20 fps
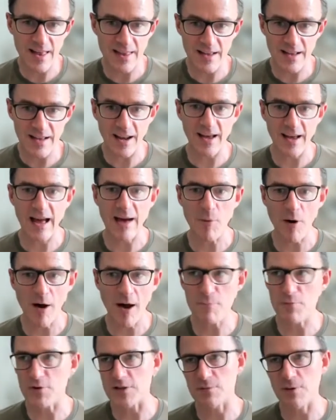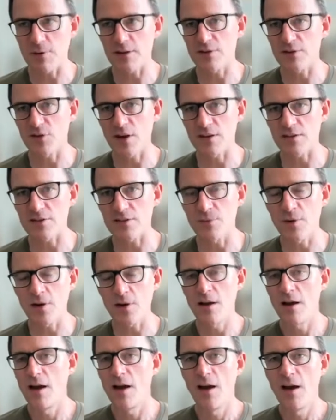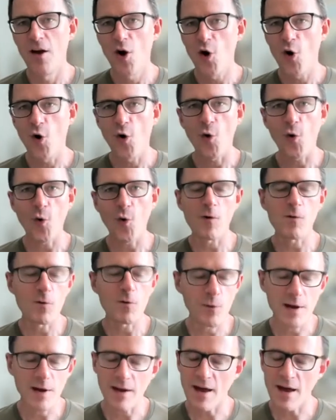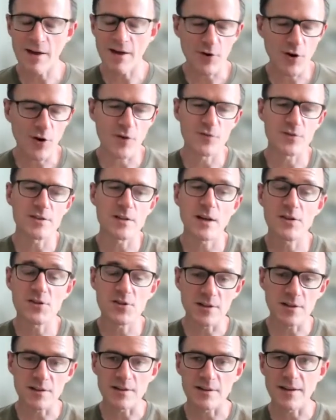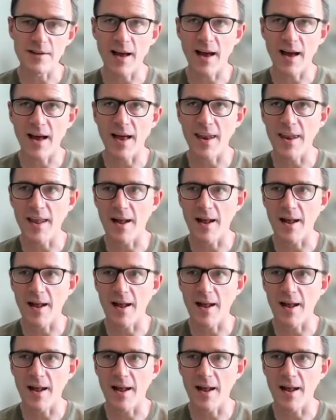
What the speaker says: Like, am I a prospective customer, or are we going to have a conversation? And